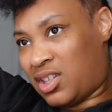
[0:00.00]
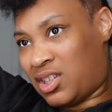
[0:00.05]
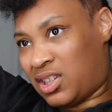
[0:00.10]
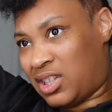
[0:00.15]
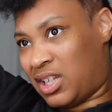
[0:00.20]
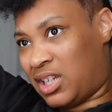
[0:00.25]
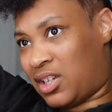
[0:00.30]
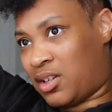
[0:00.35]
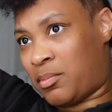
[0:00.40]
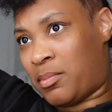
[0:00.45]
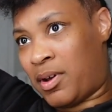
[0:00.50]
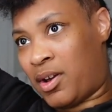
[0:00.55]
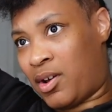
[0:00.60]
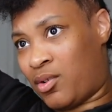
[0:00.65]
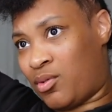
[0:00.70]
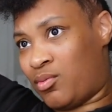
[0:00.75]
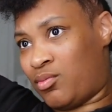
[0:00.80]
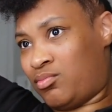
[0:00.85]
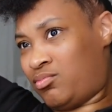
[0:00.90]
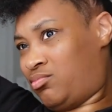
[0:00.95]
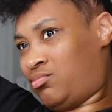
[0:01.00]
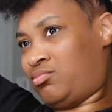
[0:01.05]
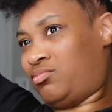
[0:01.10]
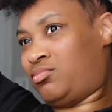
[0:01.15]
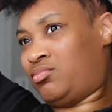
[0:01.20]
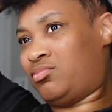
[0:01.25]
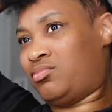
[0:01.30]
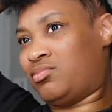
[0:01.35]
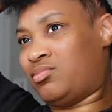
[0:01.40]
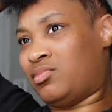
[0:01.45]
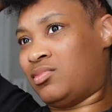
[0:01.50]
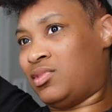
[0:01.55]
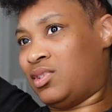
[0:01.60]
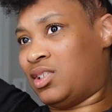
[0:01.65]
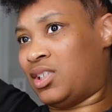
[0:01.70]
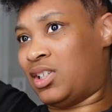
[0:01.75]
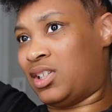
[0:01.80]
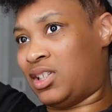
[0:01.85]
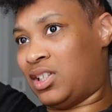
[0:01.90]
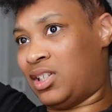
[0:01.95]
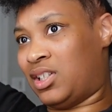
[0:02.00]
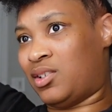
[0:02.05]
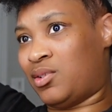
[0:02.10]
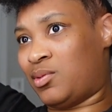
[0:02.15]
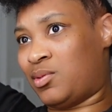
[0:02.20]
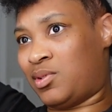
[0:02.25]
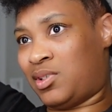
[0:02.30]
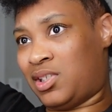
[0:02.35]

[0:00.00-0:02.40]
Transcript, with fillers: think about nothing else.